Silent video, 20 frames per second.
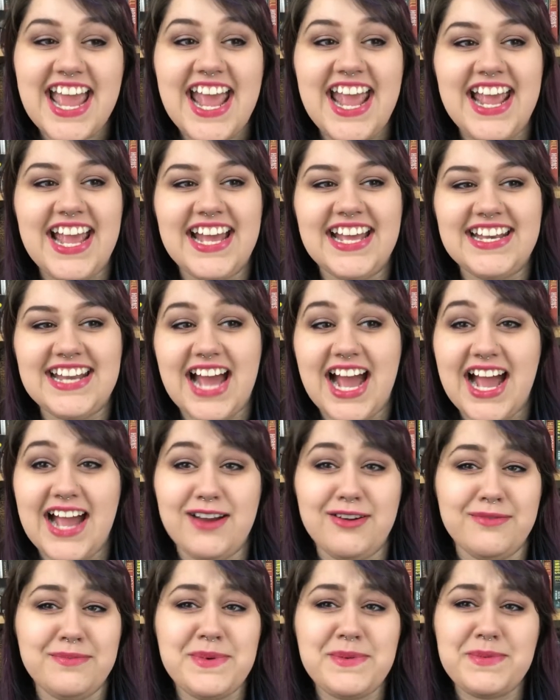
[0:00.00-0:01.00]
and I
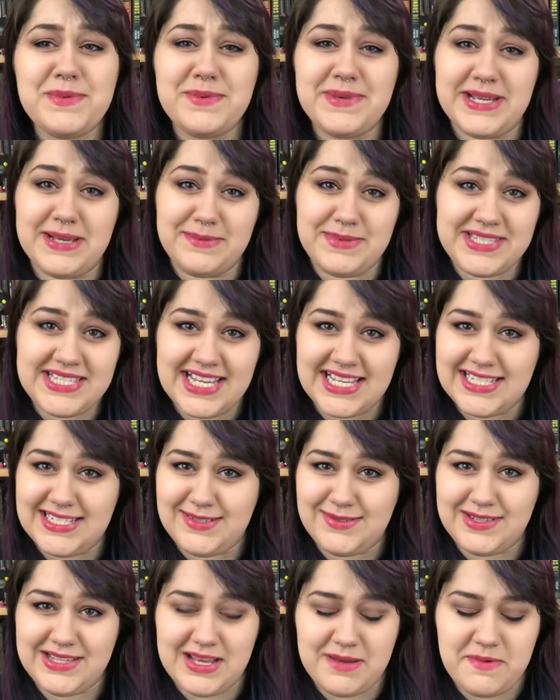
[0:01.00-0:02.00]
remember being
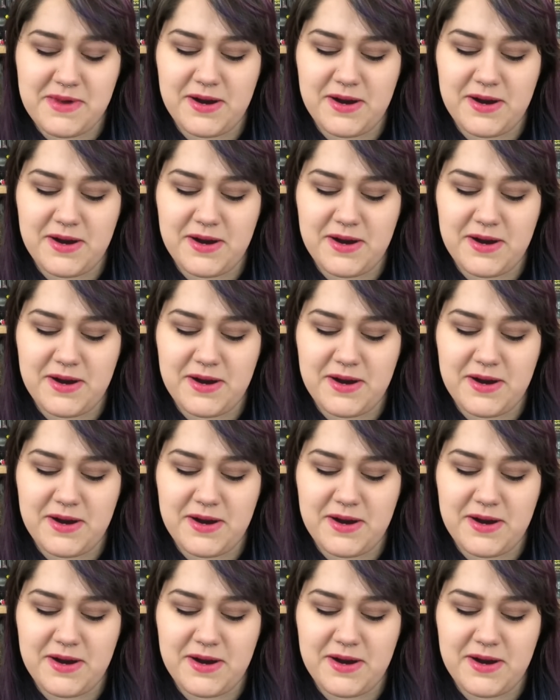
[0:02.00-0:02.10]
obsessed with them.